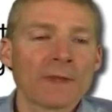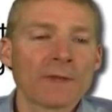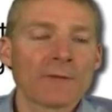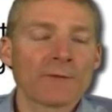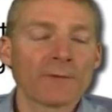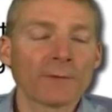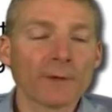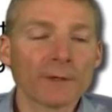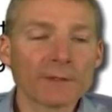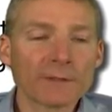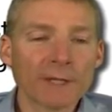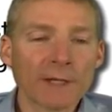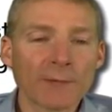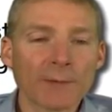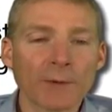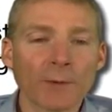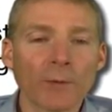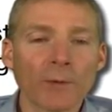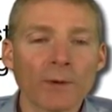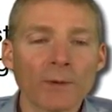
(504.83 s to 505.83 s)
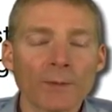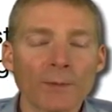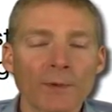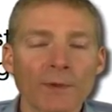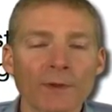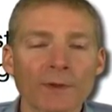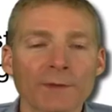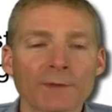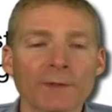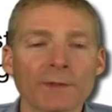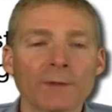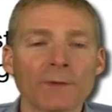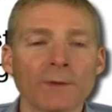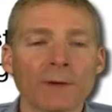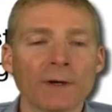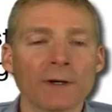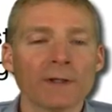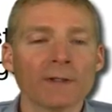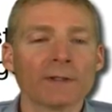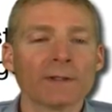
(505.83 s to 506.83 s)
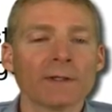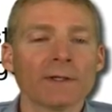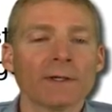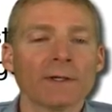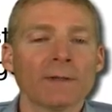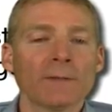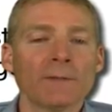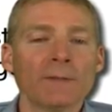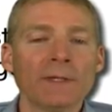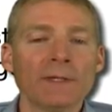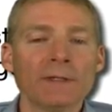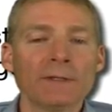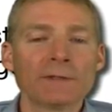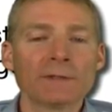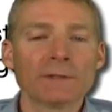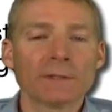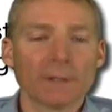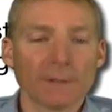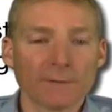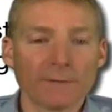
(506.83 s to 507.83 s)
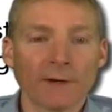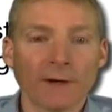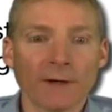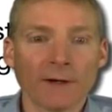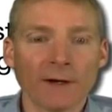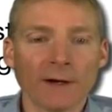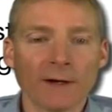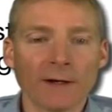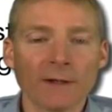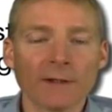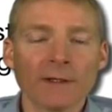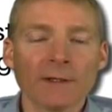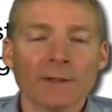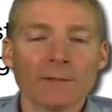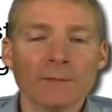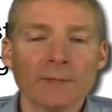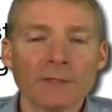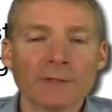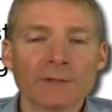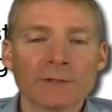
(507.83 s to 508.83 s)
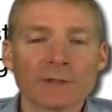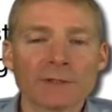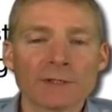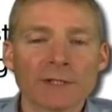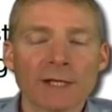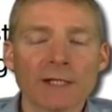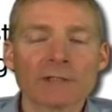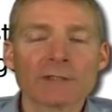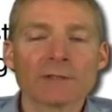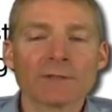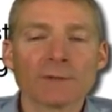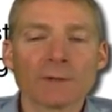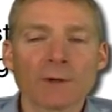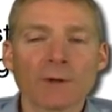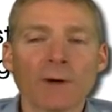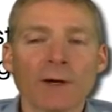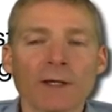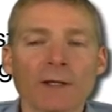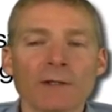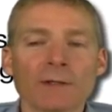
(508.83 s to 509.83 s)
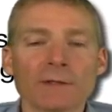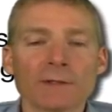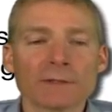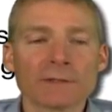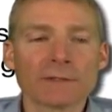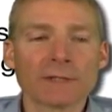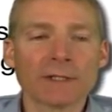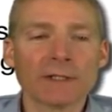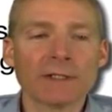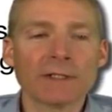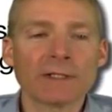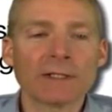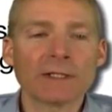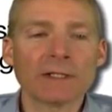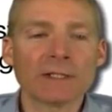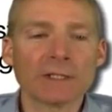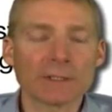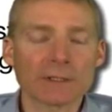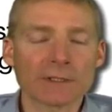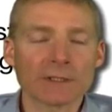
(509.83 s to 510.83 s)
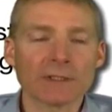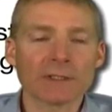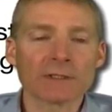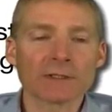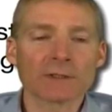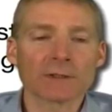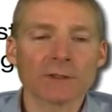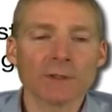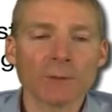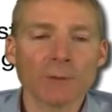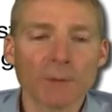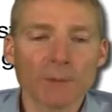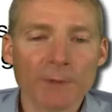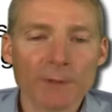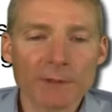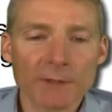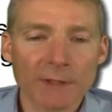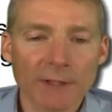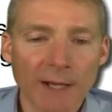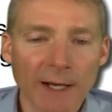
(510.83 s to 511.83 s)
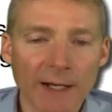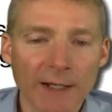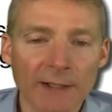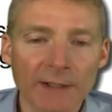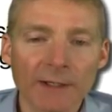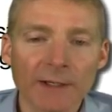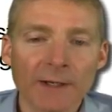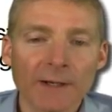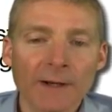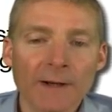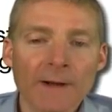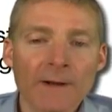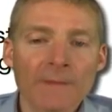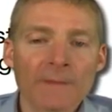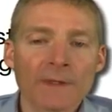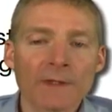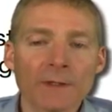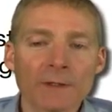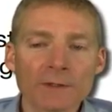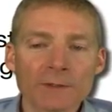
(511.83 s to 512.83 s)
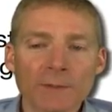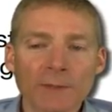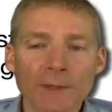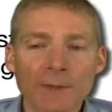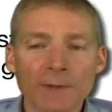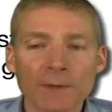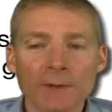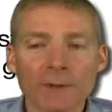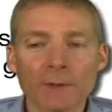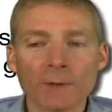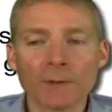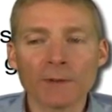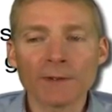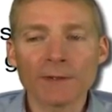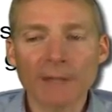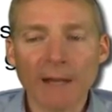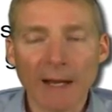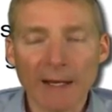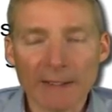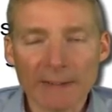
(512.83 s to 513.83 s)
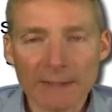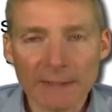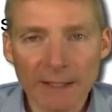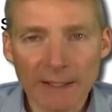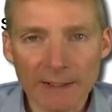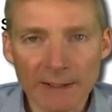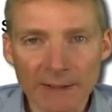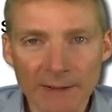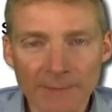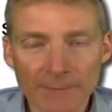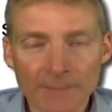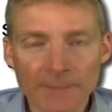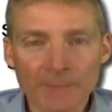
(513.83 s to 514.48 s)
For example, 1.31 means of RR means your chance of acquiring the studied condition is 31% higher than those people who will not get it.